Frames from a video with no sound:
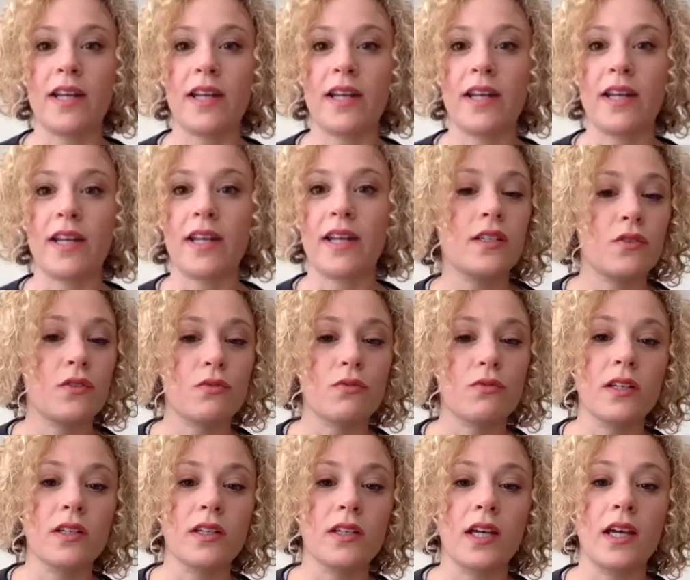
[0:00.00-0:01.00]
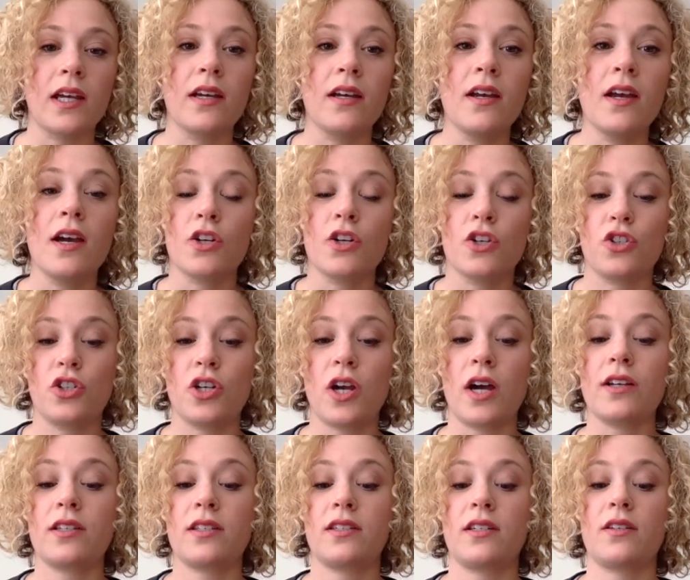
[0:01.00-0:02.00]
because it's really
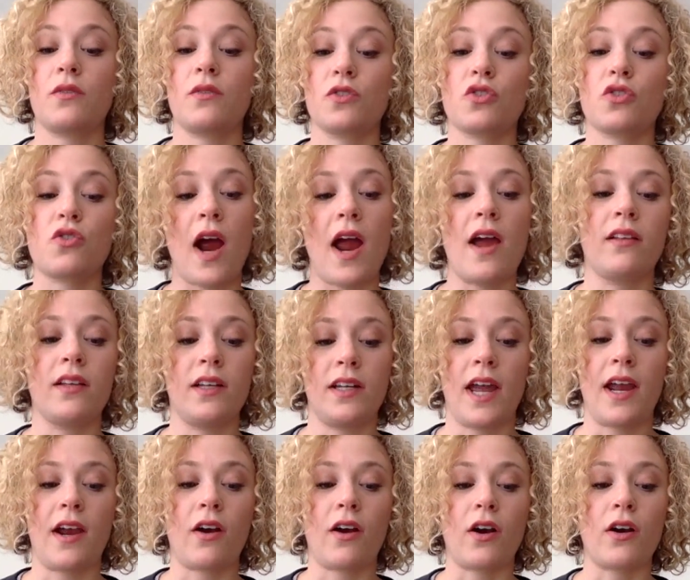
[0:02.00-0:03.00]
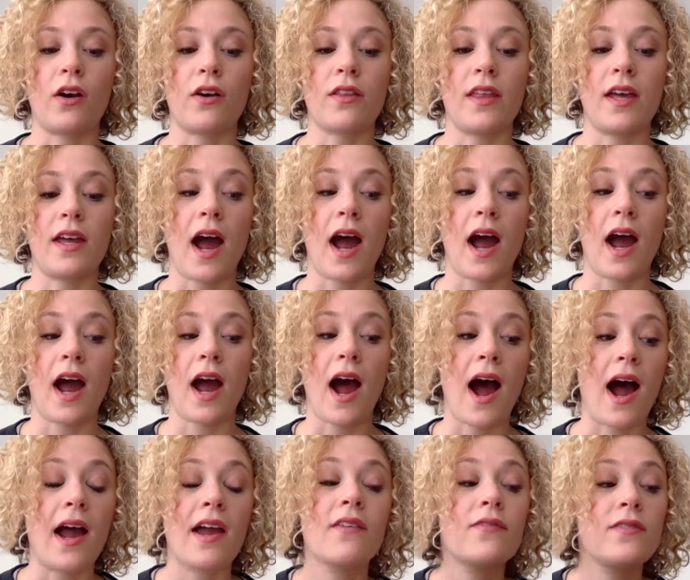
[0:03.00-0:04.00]
just trial and error that
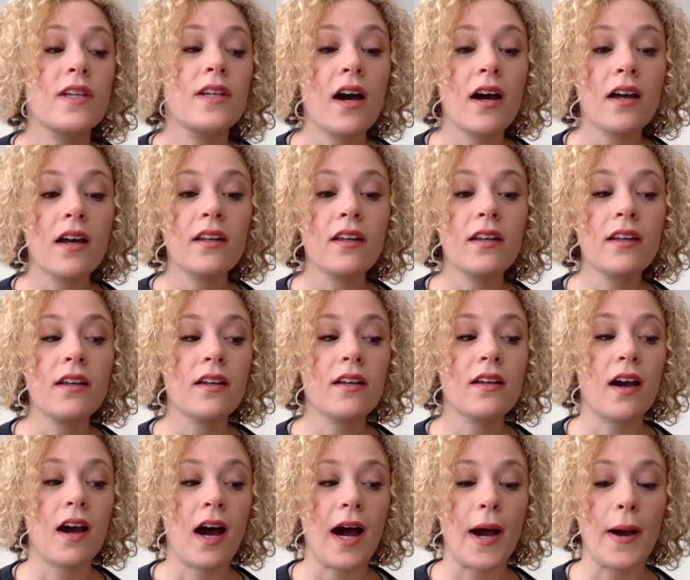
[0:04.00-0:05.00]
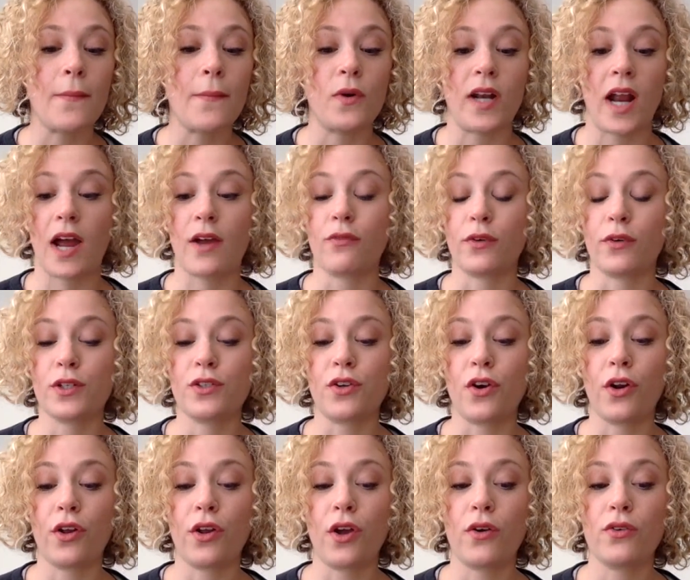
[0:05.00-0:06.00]
I've done when I first started
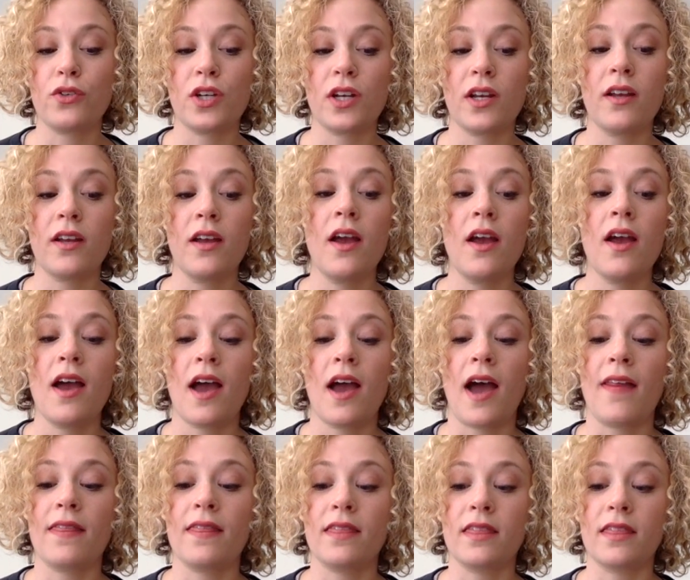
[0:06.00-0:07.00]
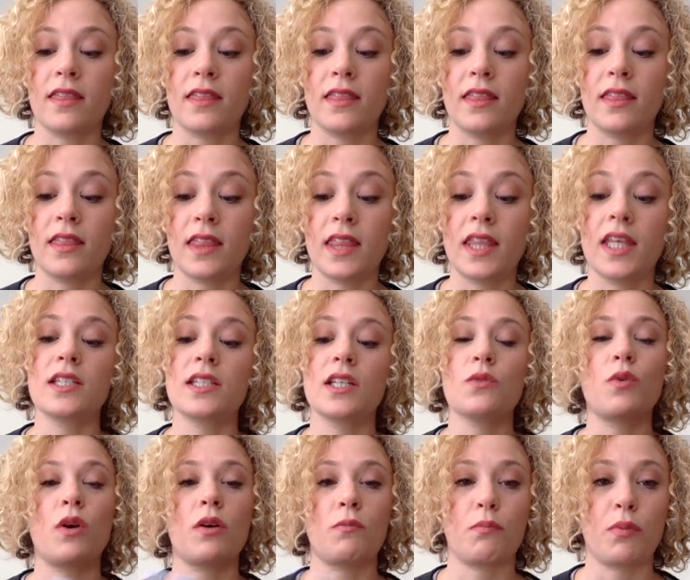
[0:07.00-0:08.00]
coaching. And this is
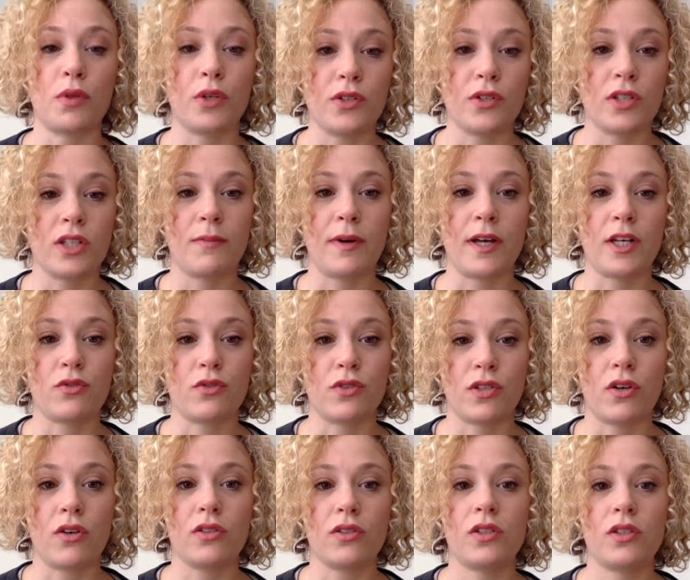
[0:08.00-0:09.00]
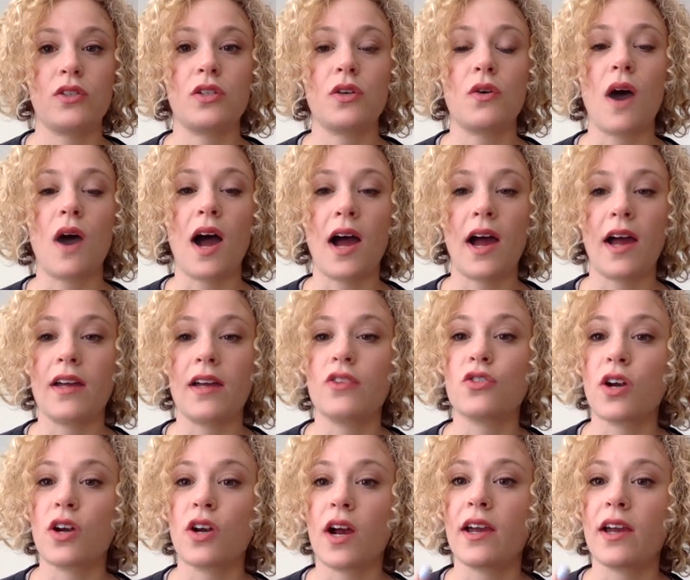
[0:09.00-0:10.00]
what produced the best results. So I
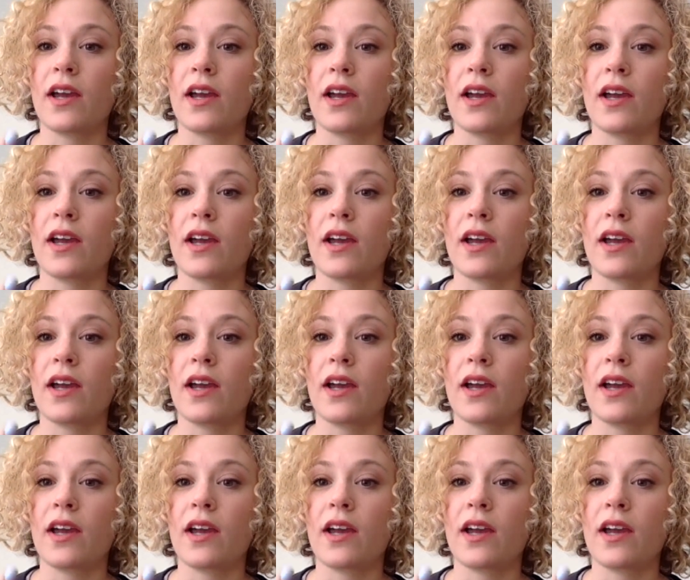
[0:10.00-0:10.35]
try